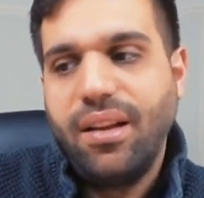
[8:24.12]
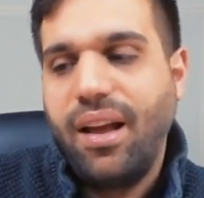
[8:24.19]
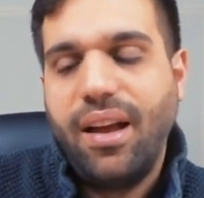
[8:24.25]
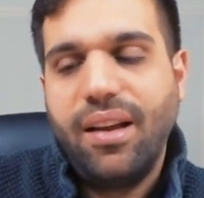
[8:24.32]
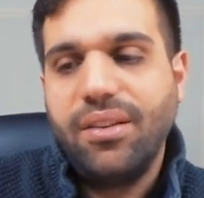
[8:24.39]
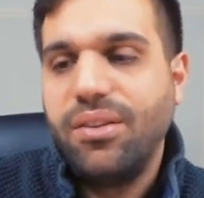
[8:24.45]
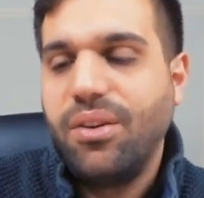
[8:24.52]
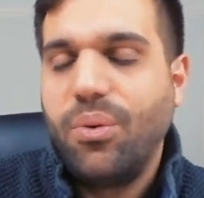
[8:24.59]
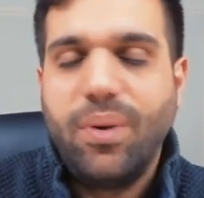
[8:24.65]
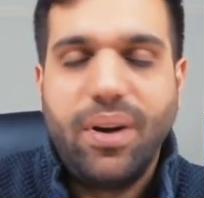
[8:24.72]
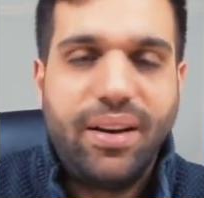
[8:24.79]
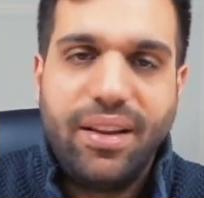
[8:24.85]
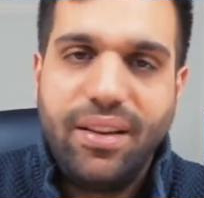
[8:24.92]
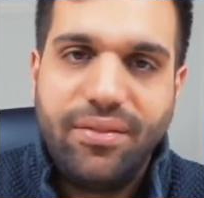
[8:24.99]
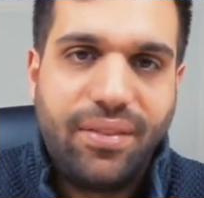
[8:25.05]
I don't know
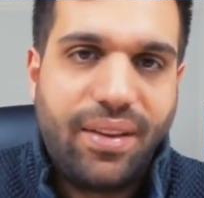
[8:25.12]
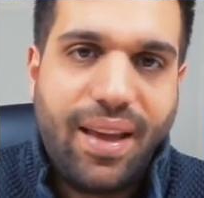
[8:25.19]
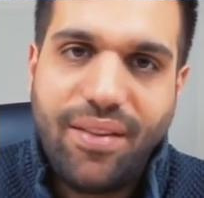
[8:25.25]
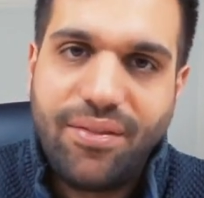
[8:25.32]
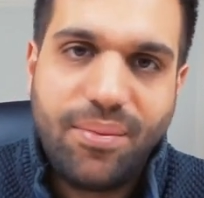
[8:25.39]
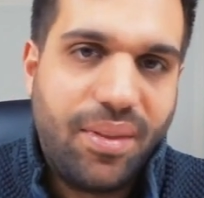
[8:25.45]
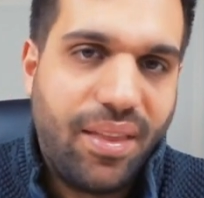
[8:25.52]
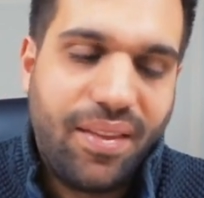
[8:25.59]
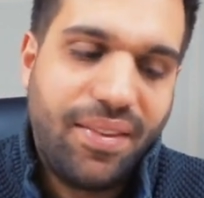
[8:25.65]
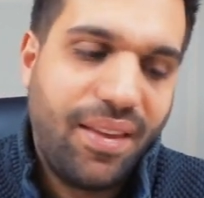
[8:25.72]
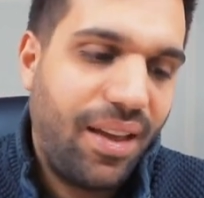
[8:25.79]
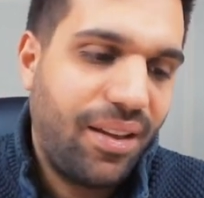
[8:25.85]
why they even gave me that.